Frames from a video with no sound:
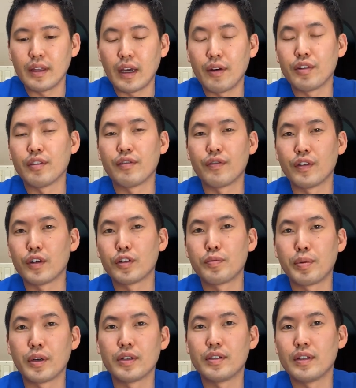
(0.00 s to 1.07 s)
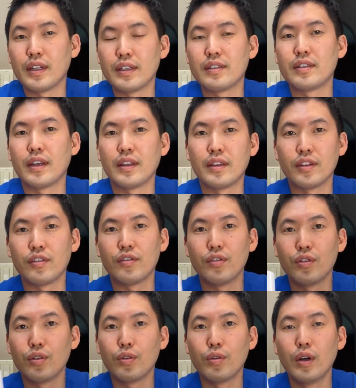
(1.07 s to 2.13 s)
I was the first person they sent this
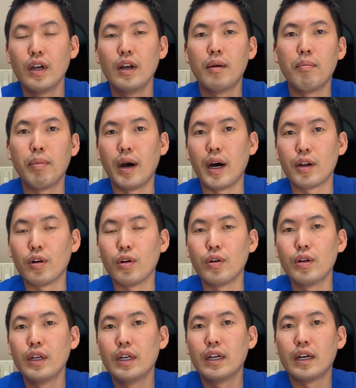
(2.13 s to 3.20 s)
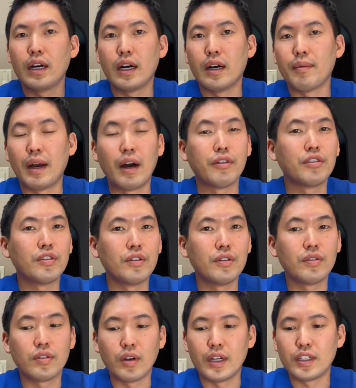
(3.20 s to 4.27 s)
new bottle um, out to.
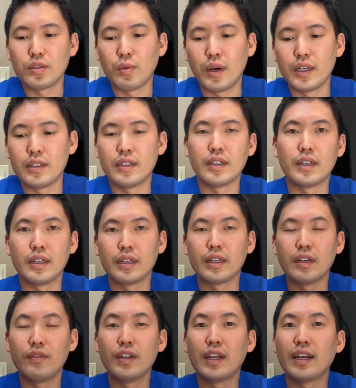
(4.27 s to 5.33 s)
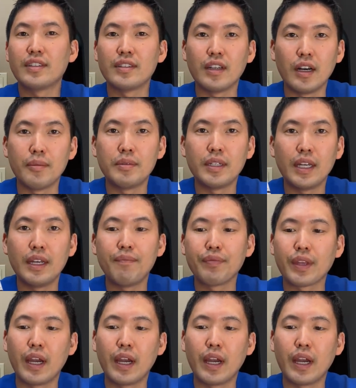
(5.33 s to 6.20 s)
So I just wanted to give you guys an update.